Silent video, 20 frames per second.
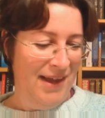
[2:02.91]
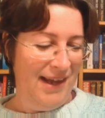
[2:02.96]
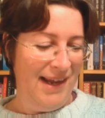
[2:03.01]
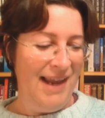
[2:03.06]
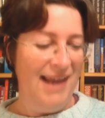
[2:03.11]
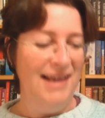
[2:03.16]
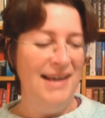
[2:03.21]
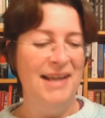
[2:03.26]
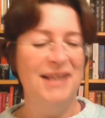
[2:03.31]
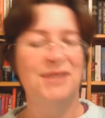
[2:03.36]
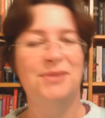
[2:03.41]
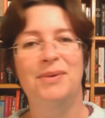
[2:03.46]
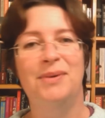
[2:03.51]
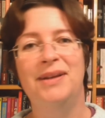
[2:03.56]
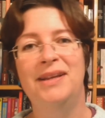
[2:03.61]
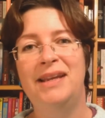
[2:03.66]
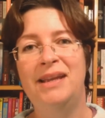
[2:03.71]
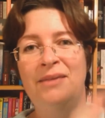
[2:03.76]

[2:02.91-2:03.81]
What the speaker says: Okay, next one,